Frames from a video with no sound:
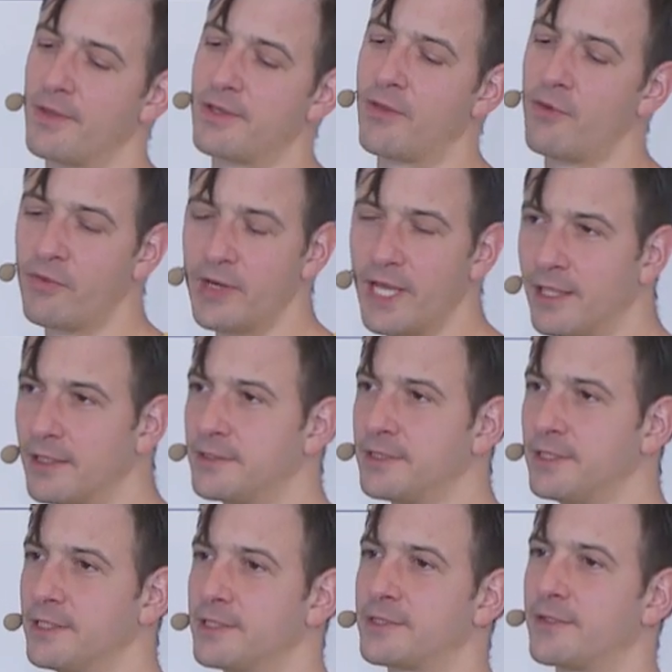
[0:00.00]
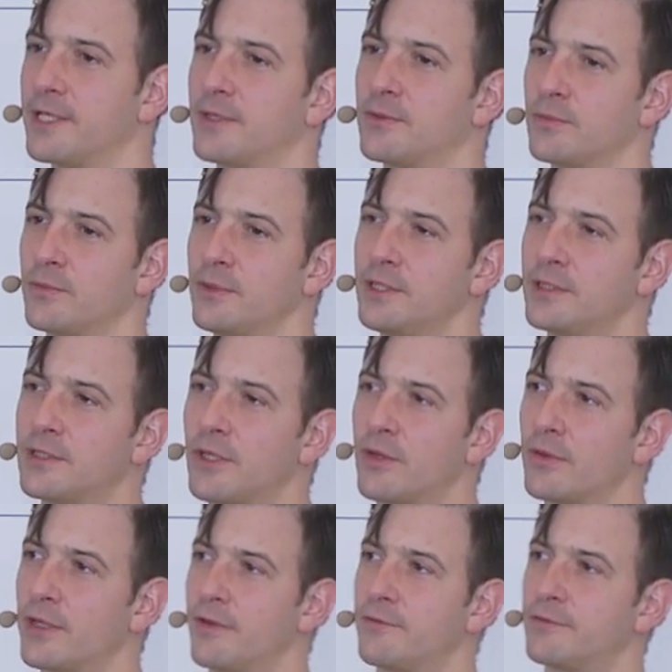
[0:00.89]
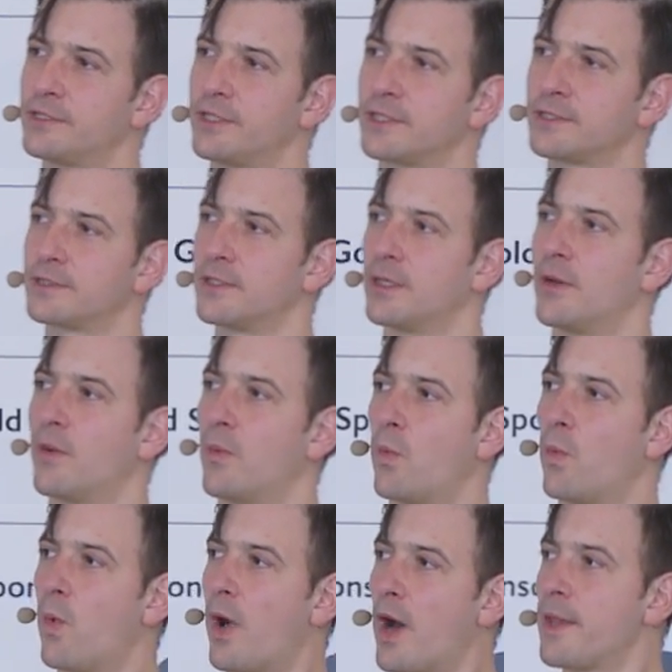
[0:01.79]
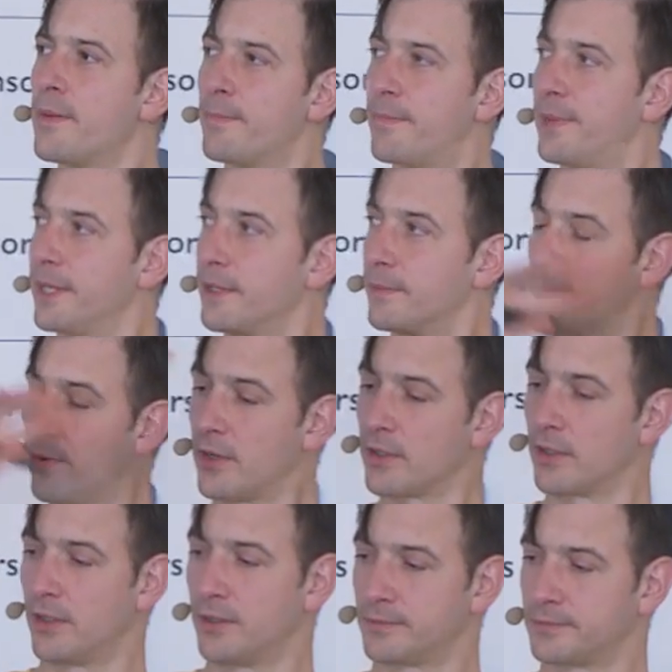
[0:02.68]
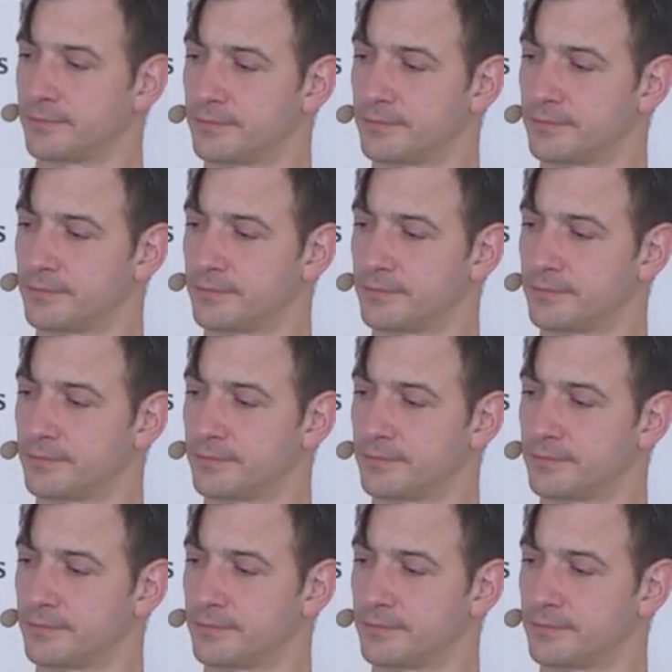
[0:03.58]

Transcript: The reality is that we don't have just one big model,